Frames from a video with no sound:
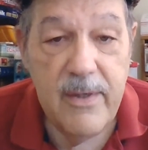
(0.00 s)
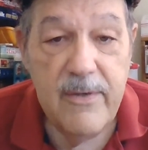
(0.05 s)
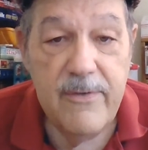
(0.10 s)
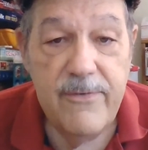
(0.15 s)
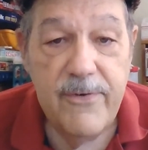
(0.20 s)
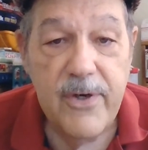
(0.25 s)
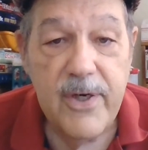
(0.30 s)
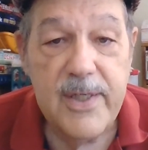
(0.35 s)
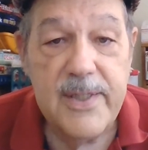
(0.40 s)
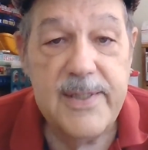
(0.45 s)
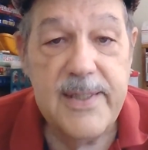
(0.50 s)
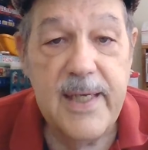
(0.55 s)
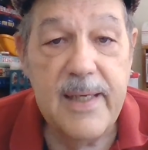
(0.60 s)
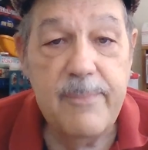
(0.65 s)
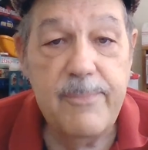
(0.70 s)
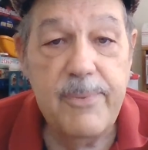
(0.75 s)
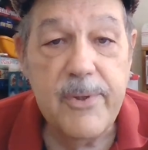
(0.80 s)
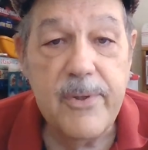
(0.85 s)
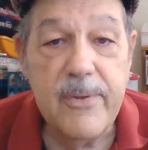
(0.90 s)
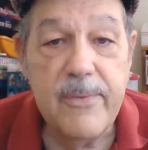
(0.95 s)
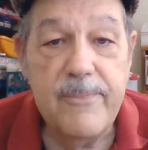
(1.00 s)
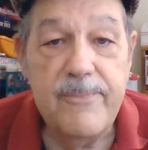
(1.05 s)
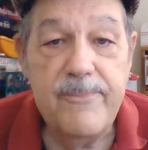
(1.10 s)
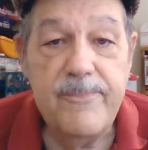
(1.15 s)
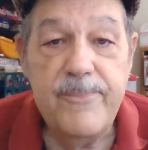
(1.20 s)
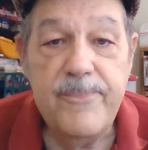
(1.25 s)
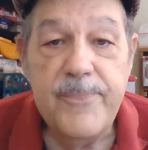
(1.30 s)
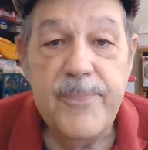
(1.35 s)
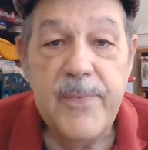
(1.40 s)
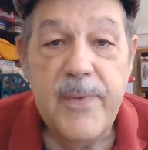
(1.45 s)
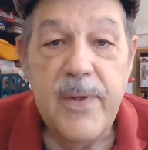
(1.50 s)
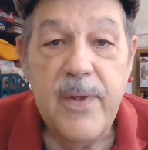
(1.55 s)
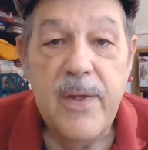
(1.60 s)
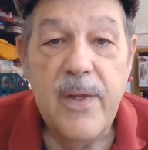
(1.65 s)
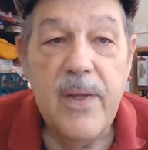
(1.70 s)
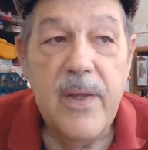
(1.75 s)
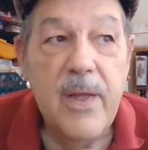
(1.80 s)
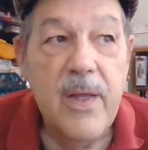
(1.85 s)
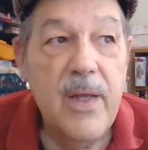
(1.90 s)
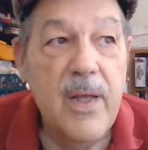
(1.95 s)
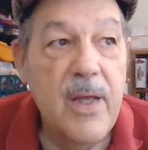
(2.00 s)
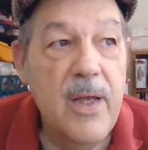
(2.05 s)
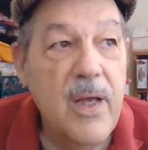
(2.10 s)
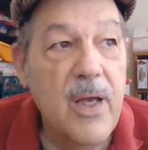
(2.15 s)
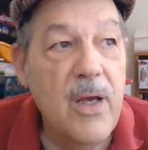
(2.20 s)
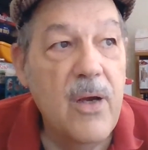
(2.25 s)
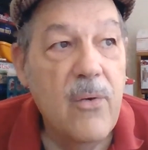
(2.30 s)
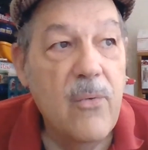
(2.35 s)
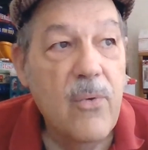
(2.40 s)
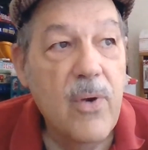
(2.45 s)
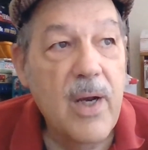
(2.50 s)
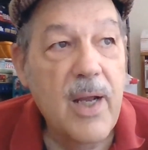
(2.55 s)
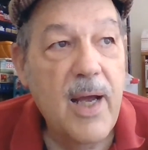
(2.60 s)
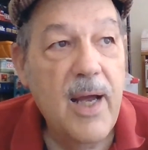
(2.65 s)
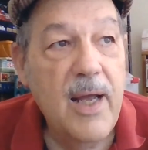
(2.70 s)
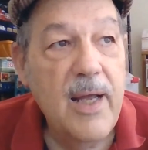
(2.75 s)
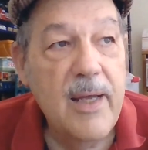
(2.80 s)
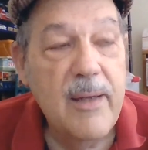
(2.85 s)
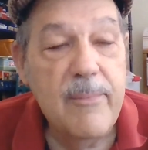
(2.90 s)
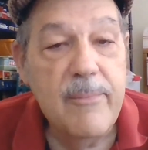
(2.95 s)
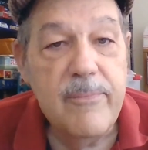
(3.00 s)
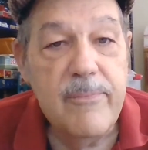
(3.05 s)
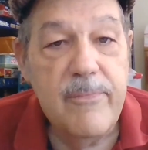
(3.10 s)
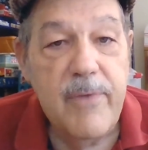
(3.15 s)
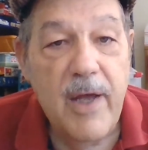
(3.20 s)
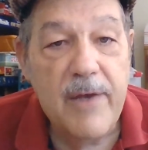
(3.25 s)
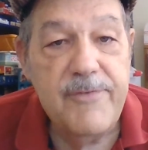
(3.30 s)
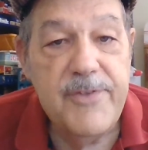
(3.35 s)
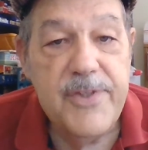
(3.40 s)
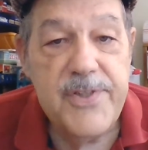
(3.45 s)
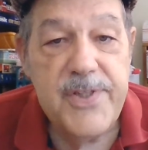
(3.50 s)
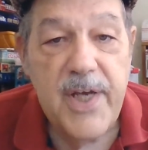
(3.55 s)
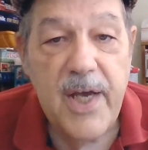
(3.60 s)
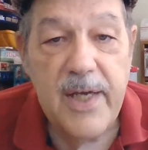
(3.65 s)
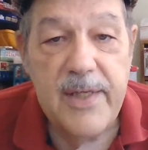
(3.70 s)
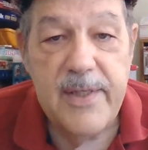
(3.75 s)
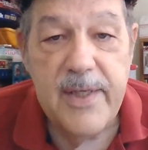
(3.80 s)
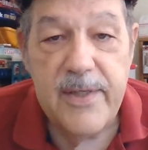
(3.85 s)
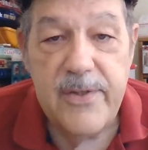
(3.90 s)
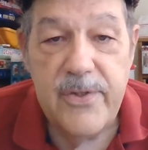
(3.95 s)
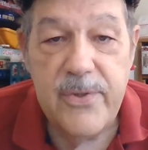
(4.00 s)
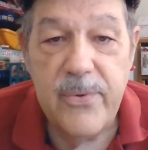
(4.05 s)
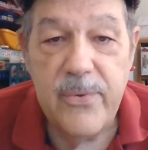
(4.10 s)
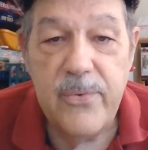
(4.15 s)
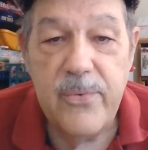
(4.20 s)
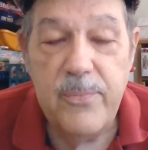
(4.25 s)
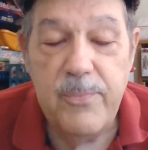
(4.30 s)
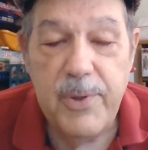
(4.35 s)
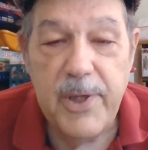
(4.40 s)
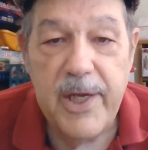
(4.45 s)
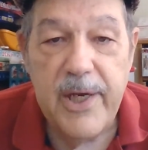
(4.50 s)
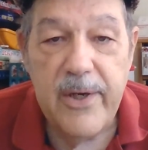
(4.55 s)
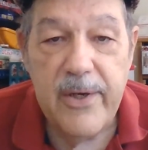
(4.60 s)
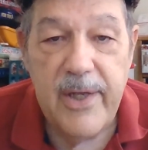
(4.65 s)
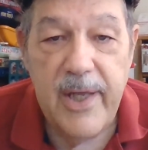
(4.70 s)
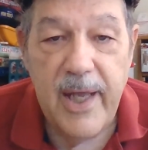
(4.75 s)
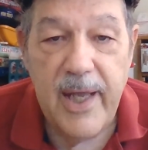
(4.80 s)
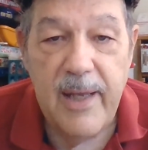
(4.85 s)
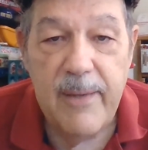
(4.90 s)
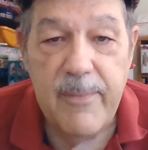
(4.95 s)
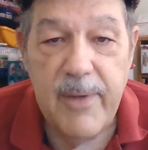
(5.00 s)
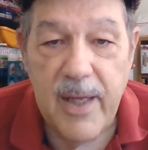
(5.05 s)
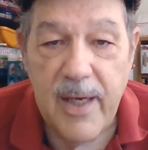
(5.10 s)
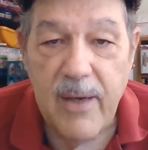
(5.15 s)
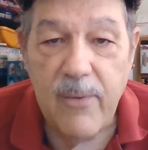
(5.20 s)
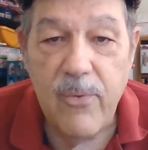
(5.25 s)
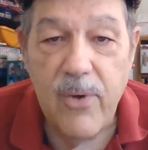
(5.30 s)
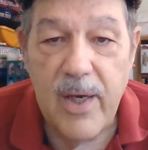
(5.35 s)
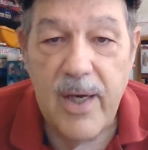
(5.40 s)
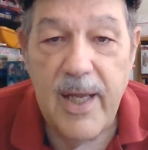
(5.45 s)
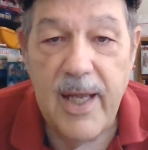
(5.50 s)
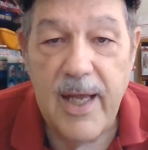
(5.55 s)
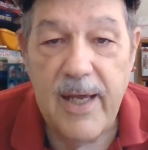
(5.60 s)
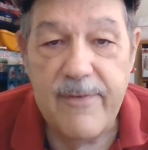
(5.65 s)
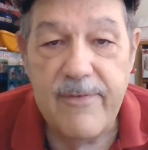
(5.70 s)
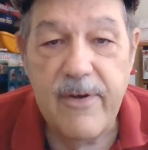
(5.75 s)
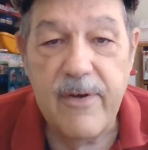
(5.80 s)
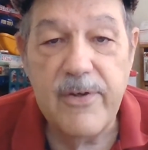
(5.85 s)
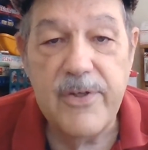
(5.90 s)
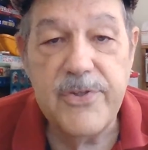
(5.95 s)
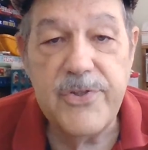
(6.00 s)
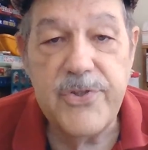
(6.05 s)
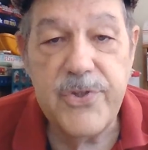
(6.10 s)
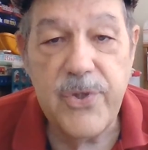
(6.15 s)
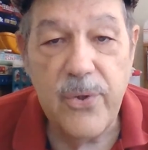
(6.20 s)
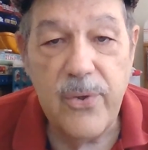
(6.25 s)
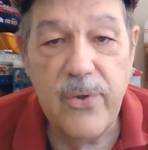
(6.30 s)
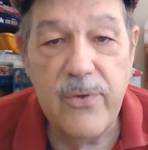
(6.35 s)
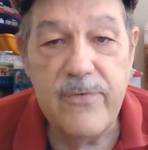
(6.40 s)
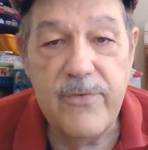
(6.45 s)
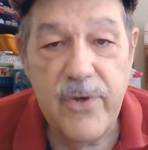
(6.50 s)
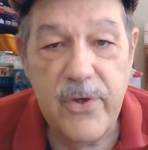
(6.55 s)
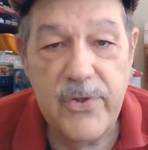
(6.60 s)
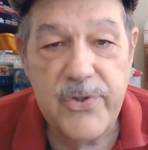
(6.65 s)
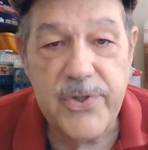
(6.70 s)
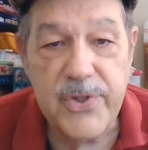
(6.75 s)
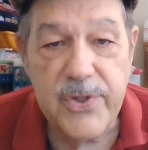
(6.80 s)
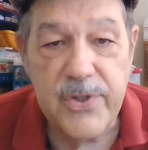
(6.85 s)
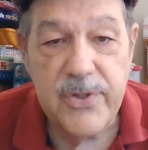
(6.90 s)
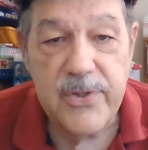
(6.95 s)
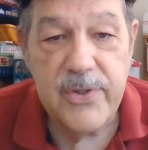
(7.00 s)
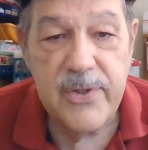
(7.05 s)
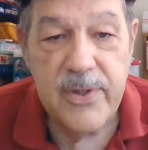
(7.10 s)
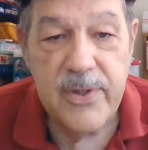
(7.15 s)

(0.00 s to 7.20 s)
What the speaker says: For example, when I have designed a 2-player game and I want to have a solo version,